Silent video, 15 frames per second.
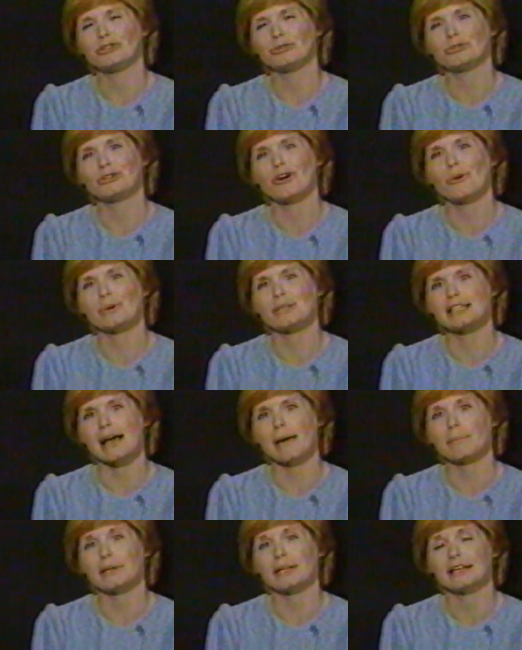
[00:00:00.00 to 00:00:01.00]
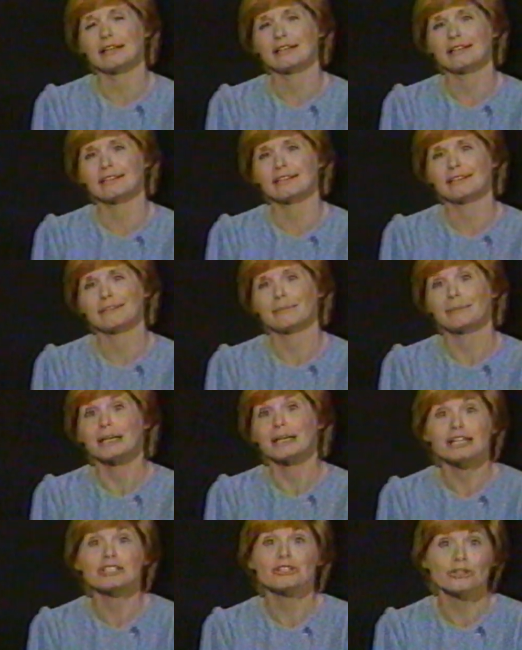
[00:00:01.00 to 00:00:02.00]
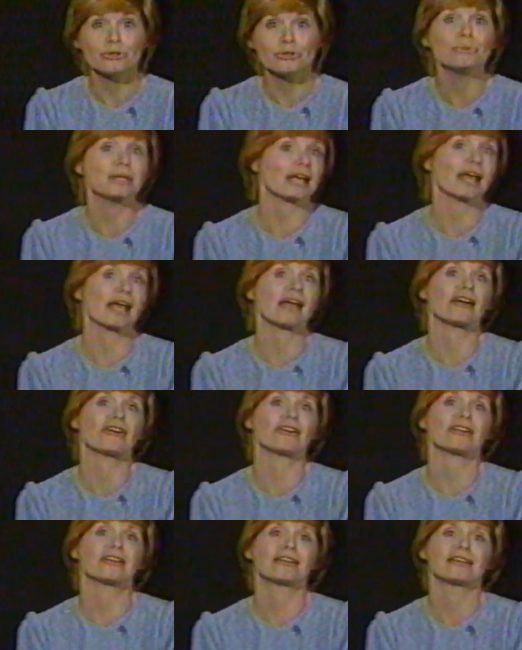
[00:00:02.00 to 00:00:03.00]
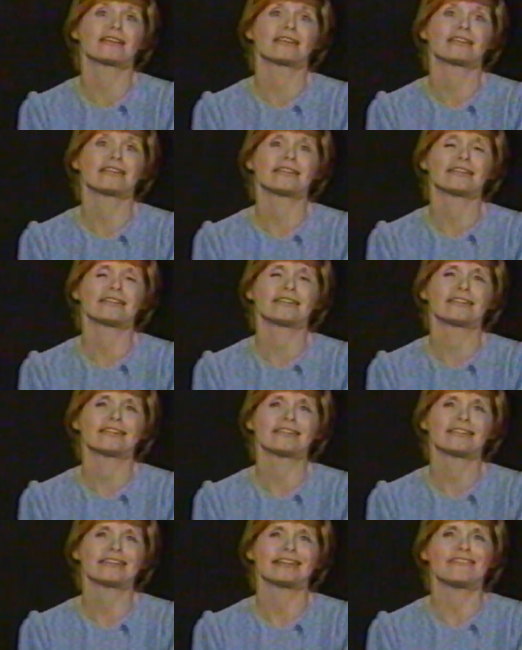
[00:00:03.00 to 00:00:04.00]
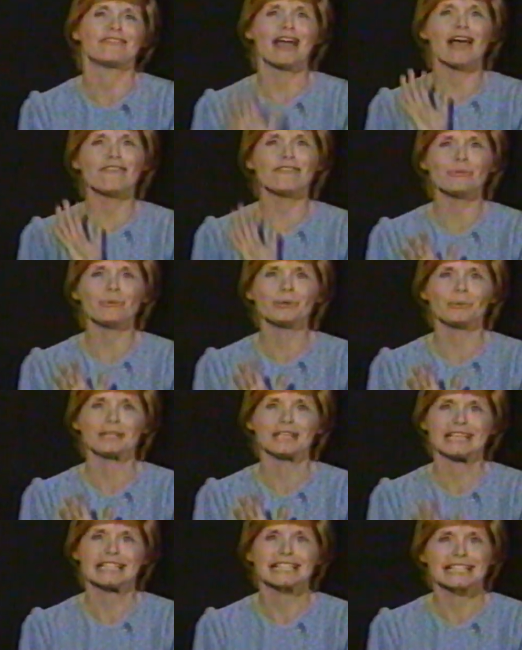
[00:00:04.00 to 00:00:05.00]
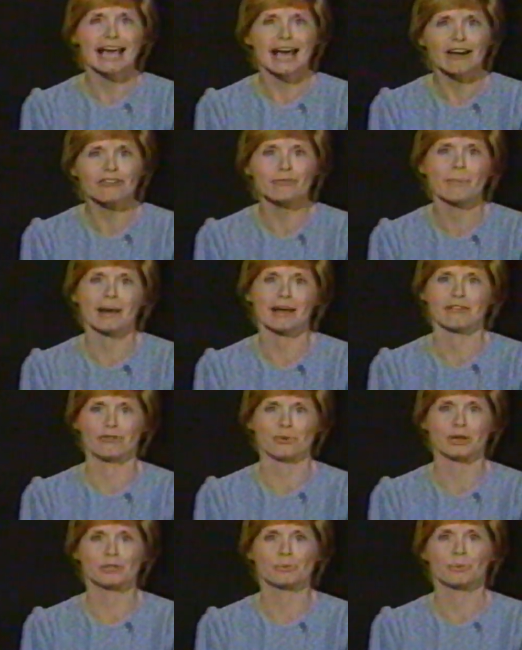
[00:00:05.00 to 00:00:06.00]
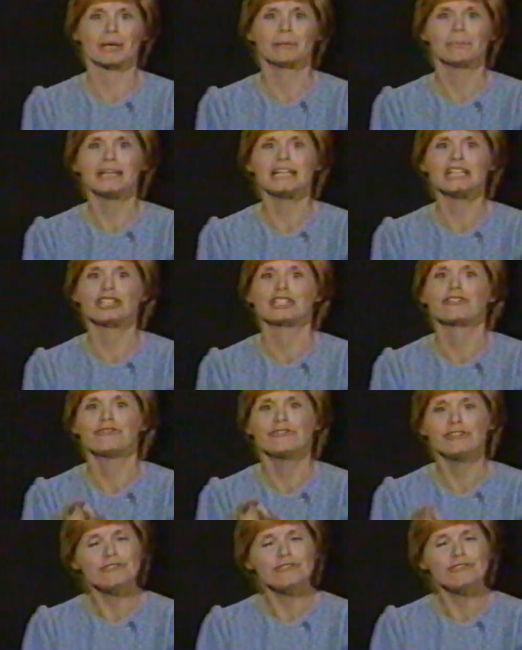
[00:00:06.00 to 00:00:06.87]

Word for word: You'll know it's happening because you cared. If everyone within the sound of my voice would commit just